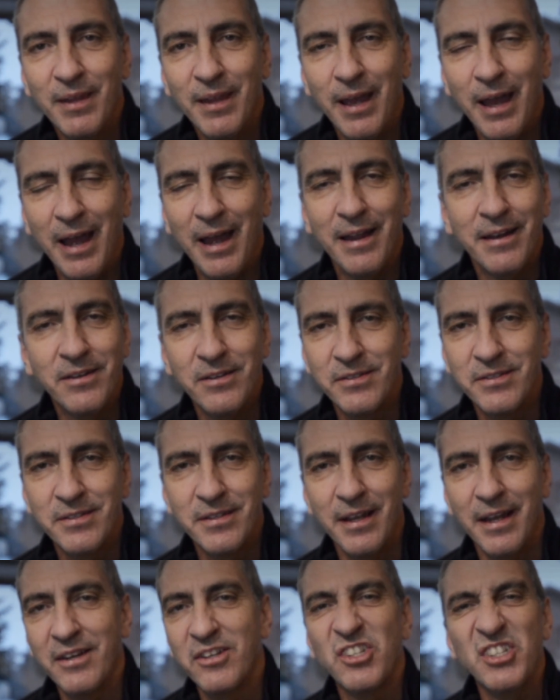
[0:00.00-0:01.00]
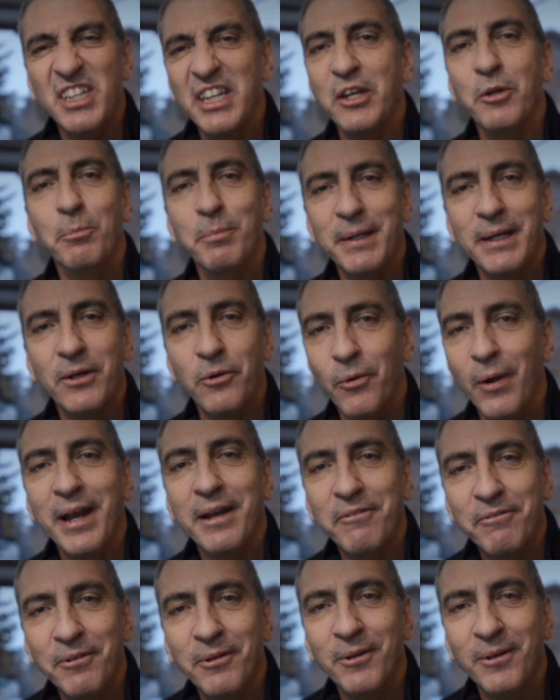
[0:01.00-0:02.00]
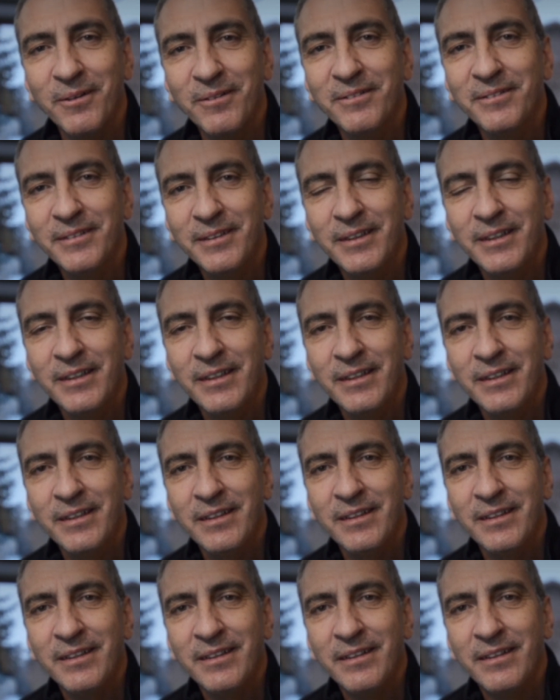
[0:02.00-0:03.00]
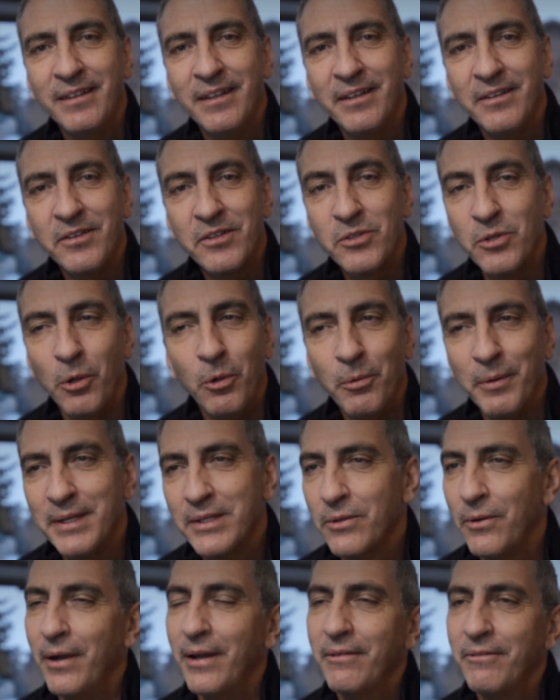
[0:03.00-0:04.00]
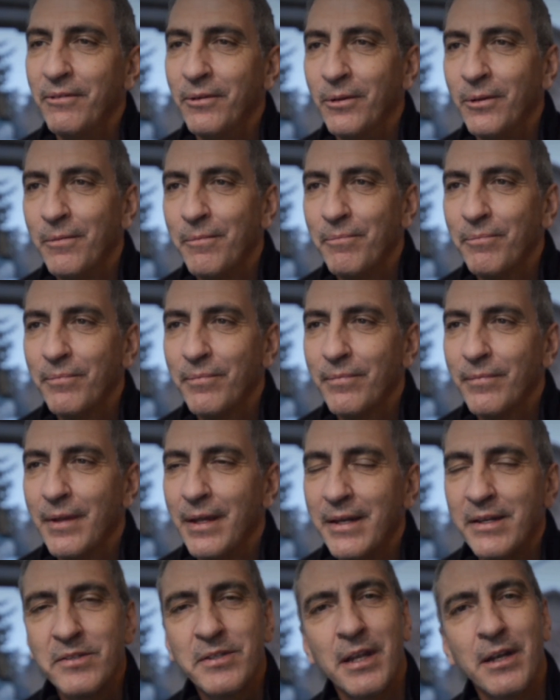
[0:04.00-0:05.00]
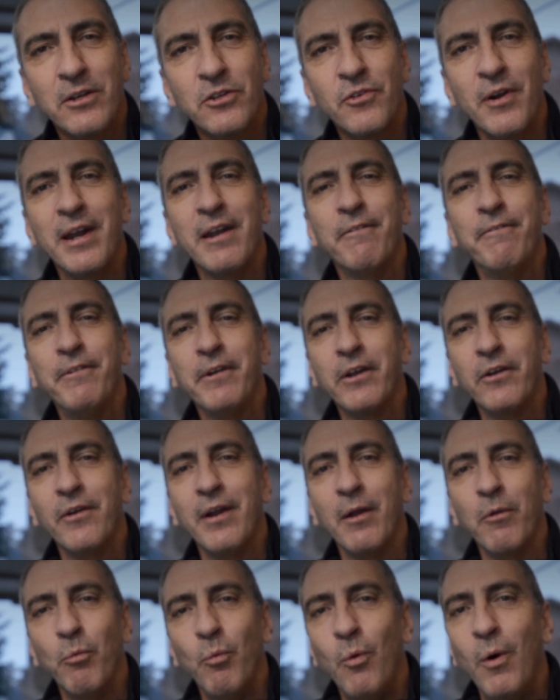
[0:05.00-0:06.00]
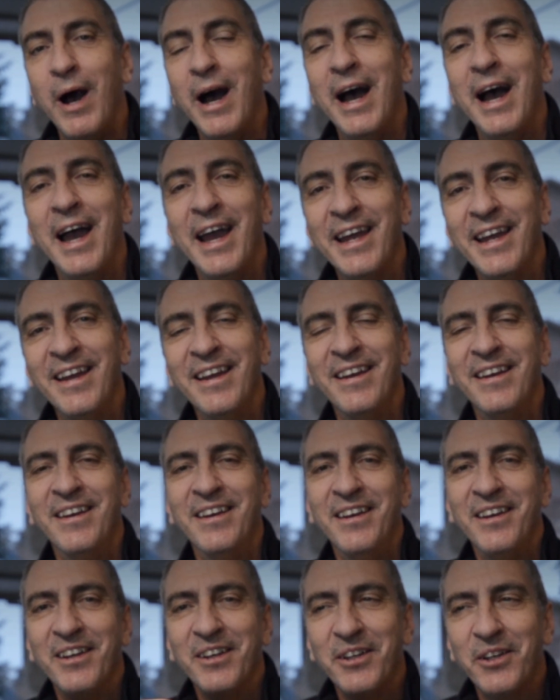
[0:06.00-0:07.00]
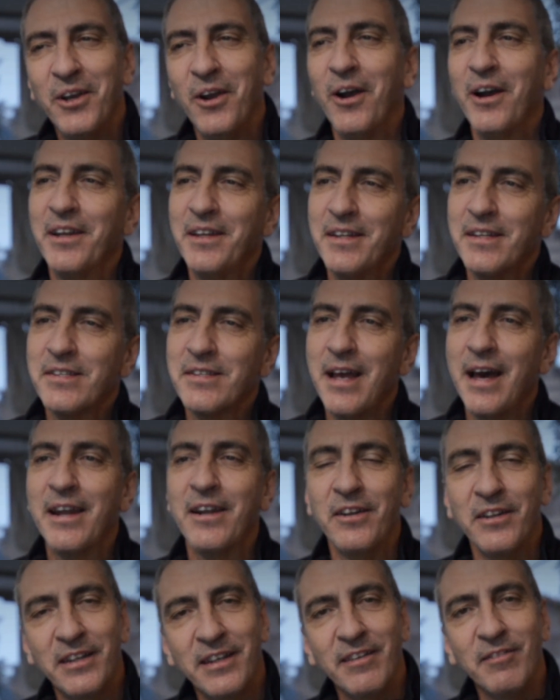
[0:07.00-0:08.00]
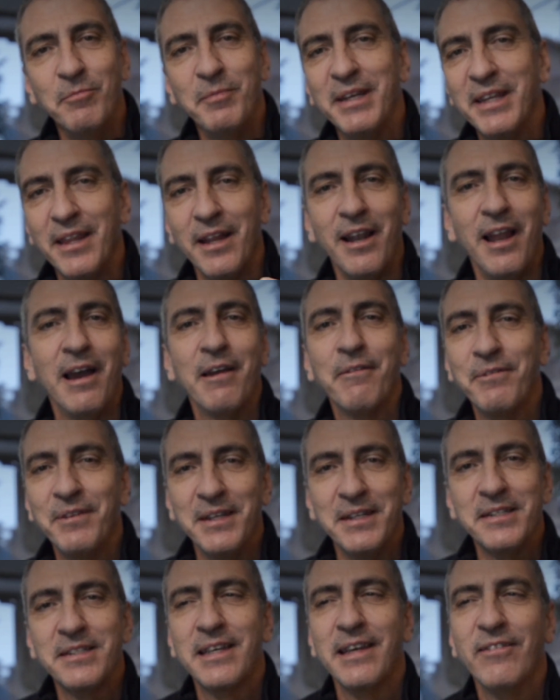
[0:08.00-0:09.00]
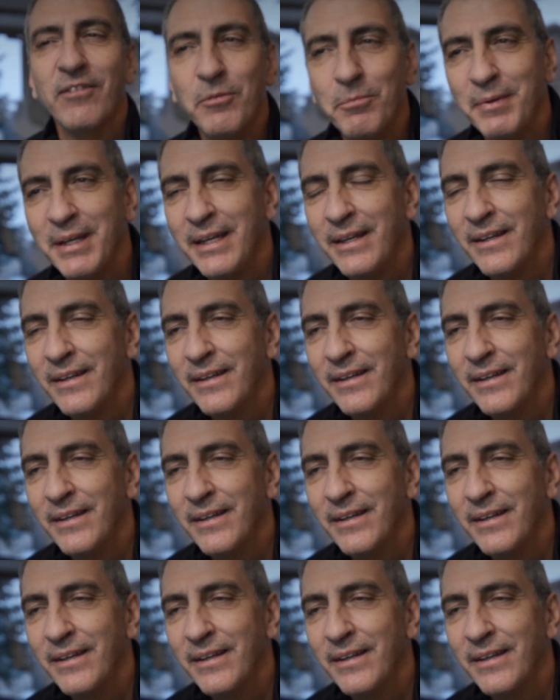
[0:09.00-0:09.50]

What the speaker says: I just need to be grateful. I'm just always grateful. And instead of trying to figure out why God decided to give me the life that He's given me,